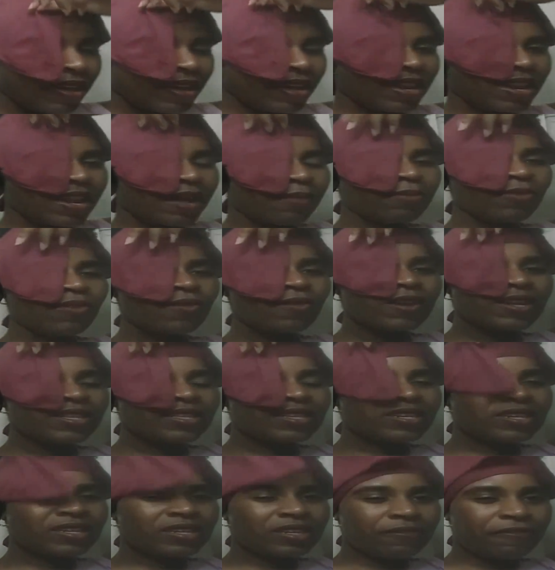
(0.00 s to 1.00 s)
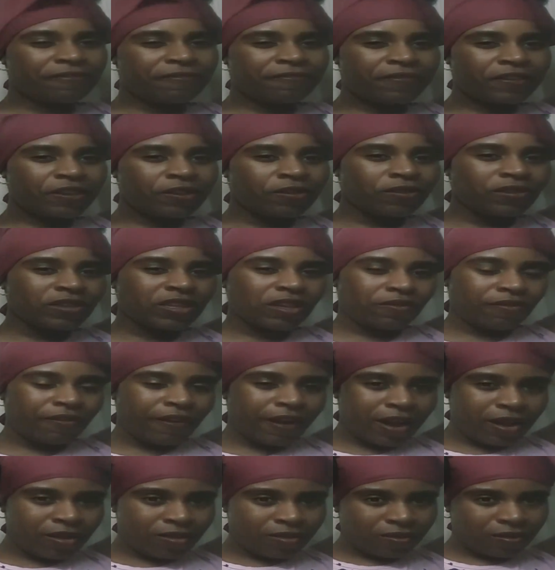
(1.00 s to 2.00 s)
And I'm going to diffuse
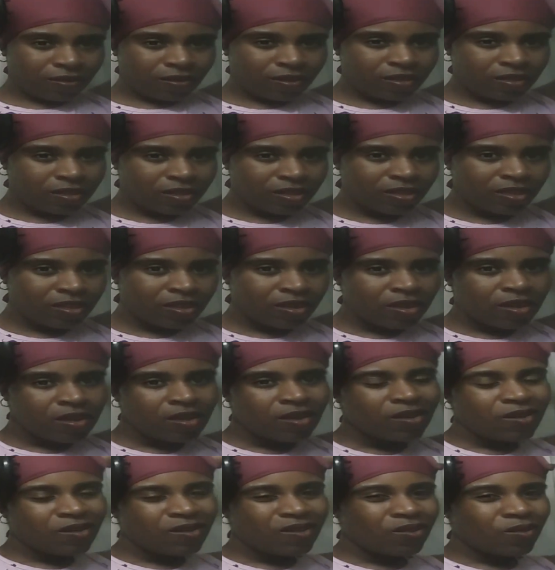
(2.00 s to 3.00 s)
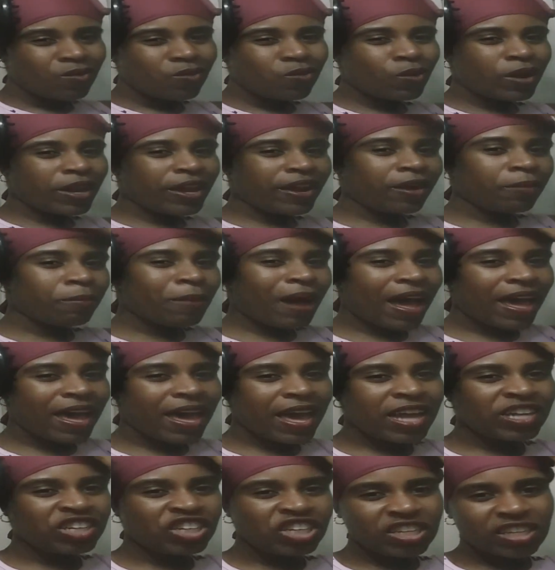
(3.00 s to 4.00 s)
around where my
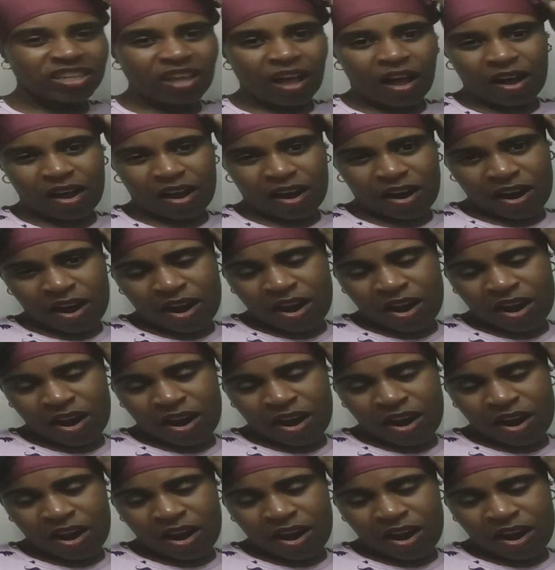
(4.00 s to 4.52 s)
edges are.